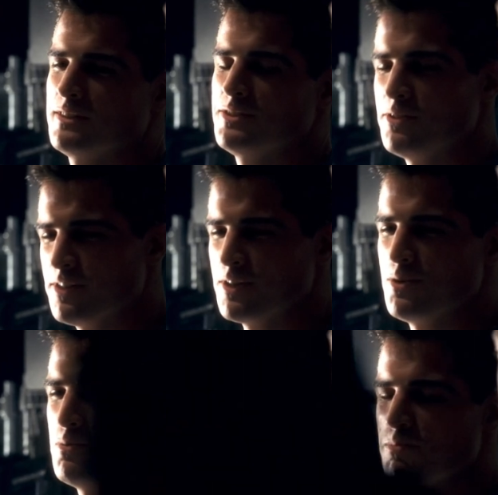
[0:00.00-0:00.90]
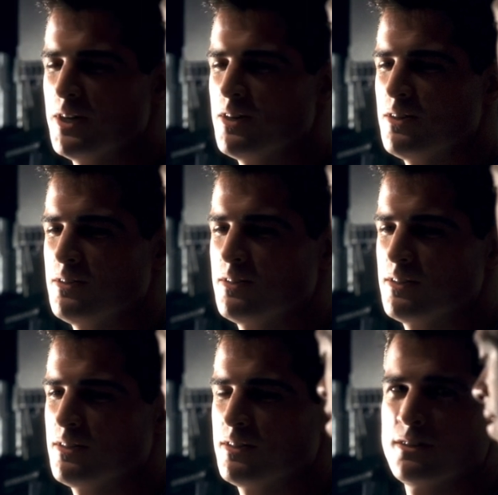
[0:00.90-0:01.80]
Is there anything you won't bet on?
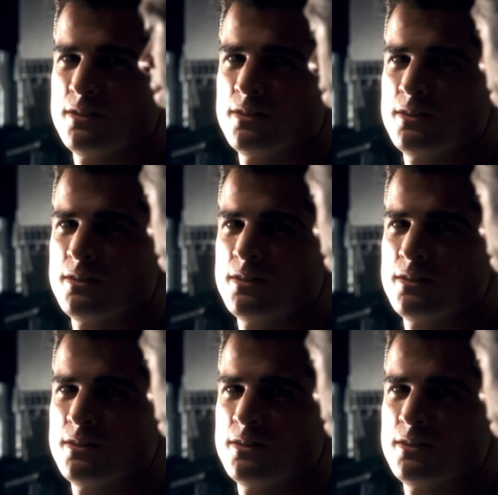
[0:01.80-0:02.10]
Nah.